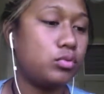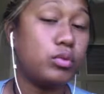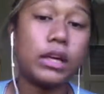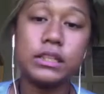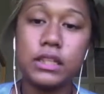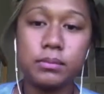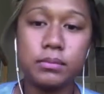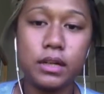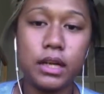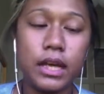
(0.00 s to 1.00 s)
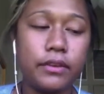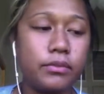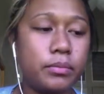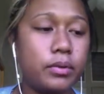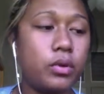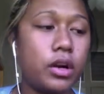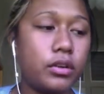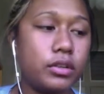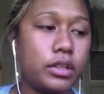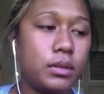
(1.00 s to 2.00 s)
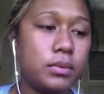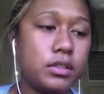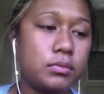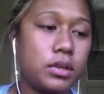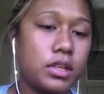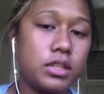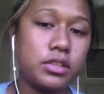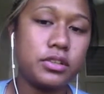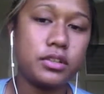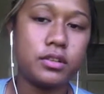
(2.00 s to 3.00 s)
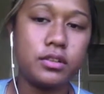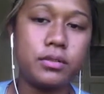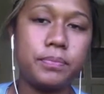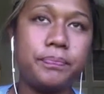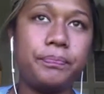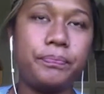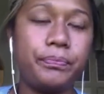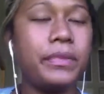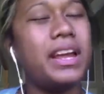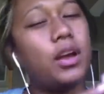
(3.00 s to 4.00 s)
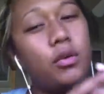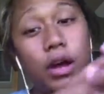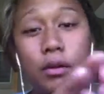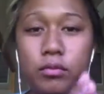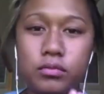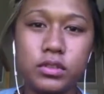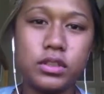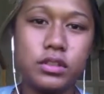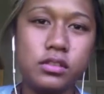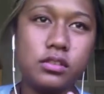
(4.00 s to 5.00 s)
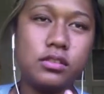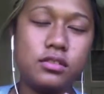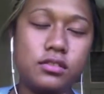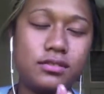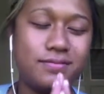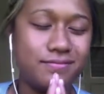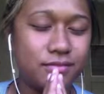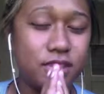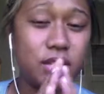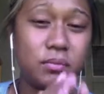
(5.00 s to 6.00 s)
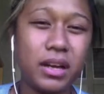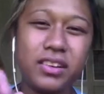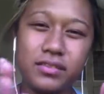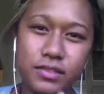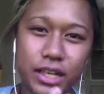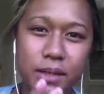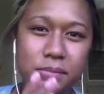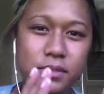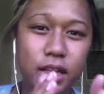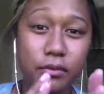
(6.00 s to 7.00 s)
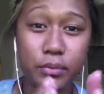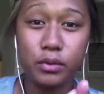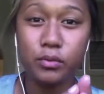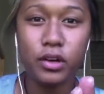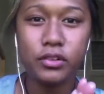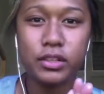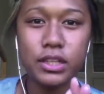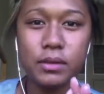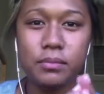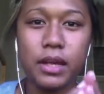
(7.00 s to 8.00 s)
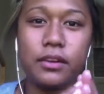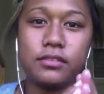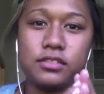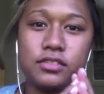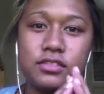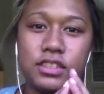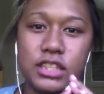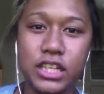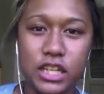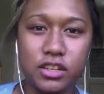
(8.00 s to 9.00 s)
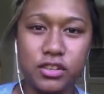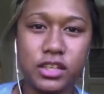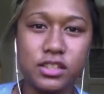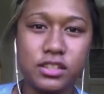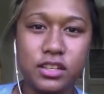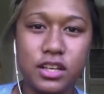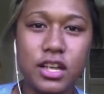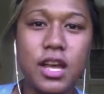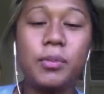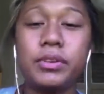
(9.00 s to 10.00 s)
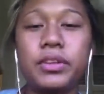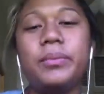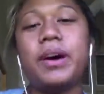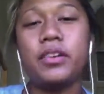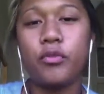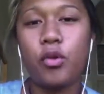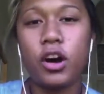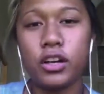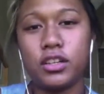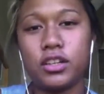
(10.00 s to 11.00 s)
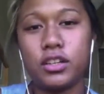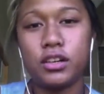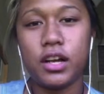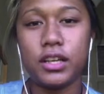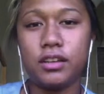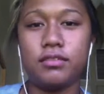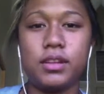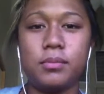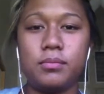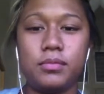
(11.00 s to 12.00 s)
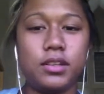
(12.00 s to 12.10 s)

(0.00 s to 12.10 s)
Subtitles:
except I haven't been watering them as much. The amount of times I've been watering them has decreased, but the amount of water I give them,